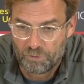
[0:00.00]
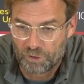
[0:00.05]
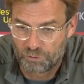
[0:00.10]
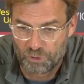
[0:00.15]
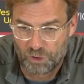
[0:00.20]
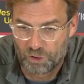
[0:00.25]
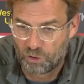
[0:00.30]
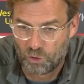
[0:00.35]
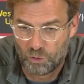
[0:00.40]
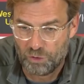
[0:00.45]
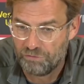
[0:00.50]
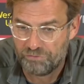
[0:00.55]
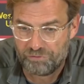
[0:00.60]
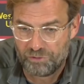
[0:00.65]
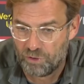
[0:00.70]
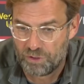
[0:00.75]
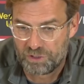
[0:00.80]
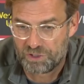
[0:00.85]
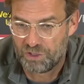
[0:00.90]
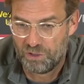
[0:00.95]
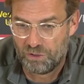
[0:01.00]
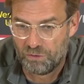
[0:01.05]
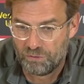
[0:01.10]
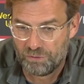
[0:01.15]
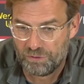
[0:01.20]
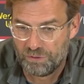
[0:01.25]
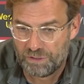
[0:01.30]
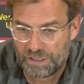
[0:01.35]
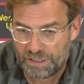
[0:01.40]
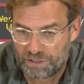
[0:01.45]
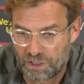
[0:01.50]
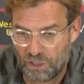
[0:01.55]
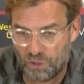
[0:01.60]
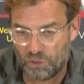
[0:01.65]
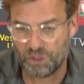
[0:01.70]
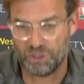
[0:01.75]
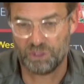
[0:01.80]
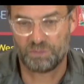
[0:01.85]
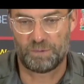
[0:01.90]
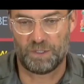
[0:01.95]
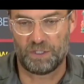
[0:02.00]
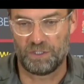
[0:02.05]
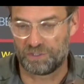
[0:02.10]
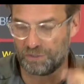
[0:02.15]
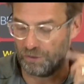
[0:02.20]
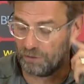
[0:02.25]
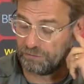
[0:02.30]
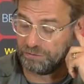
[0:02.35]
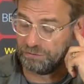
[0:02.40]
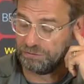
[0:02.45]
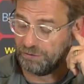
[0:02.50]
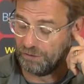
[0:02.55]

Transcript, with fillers: what we are going for. So that's how it is. But it's not,